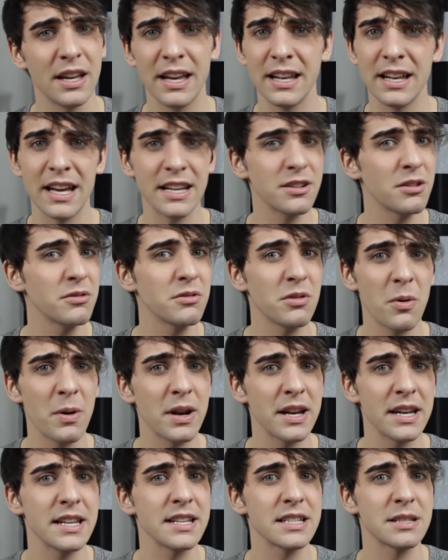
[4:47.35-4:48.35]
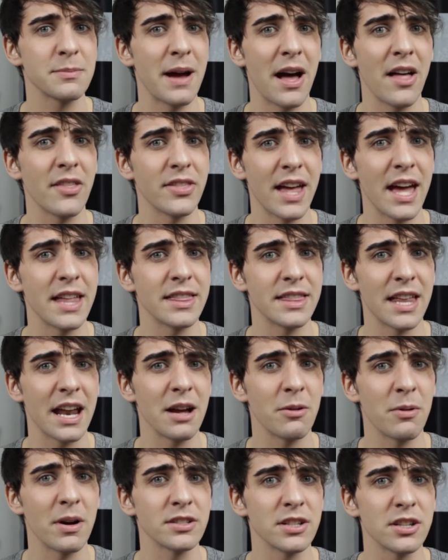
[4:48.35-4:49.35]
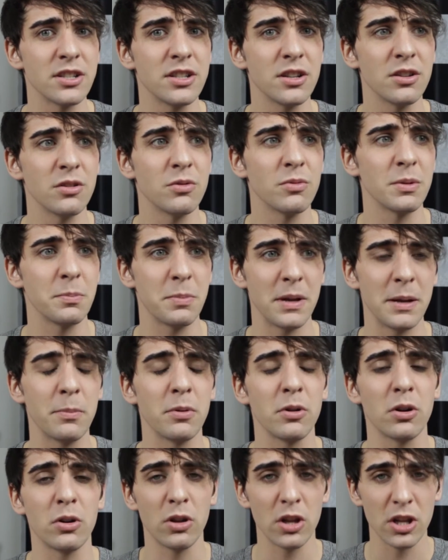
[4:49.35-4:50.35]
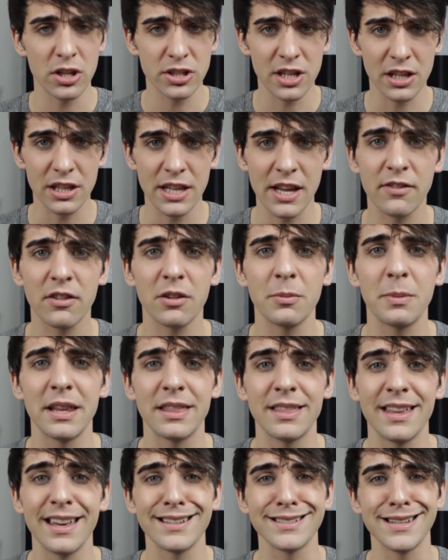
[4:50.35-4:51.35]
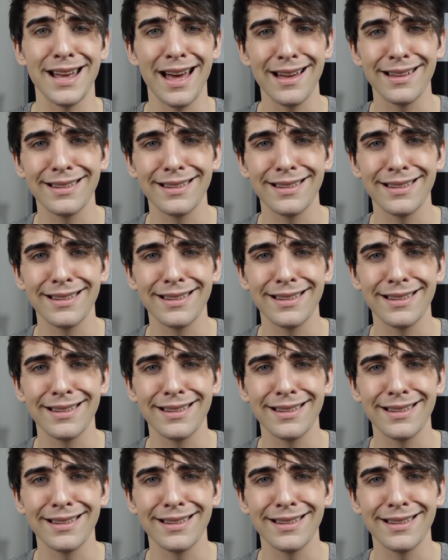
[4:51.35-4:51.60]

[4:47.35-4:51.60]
And I don't know what it is about that I want to do when people deliver me things